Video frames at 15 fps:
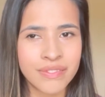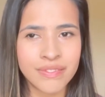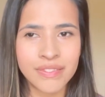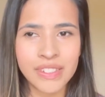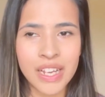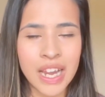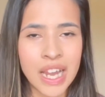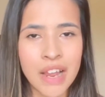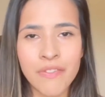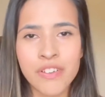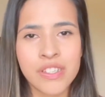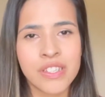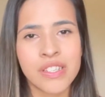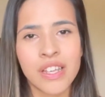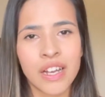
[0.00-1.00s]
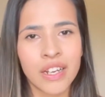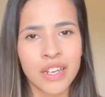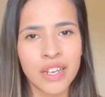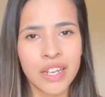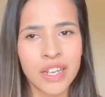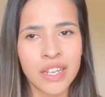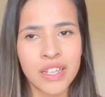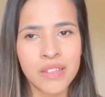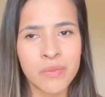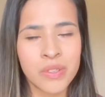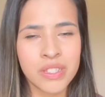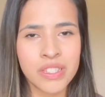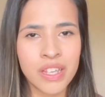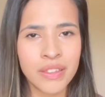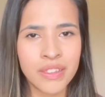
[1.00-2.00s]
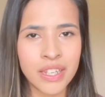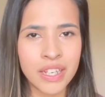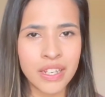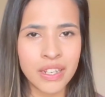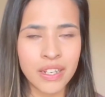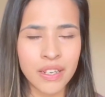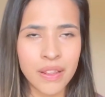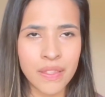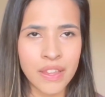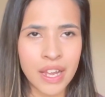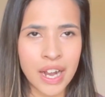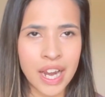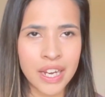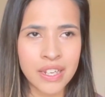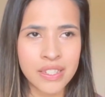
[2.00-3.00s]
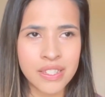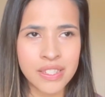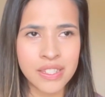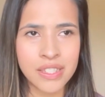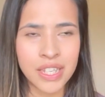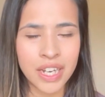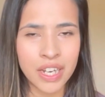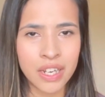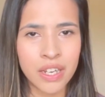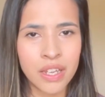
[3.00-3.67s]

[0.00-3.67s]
it never stuck. It was nothing that I could stick